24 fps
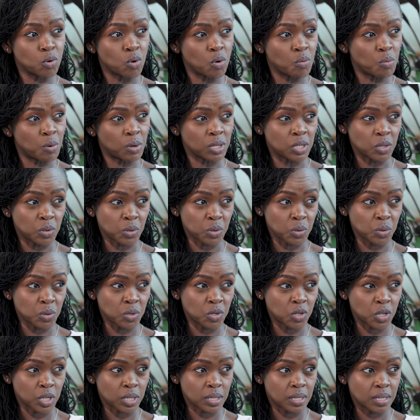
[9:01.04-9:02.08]
go home because he was so
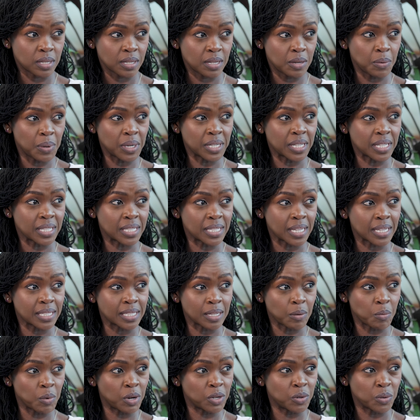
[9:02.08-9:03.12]
stressed. He went and sat
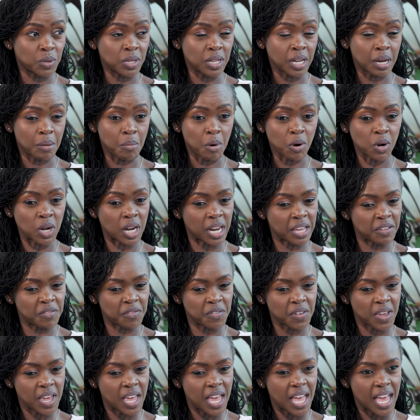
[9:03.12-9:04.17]
somewhere to think about life.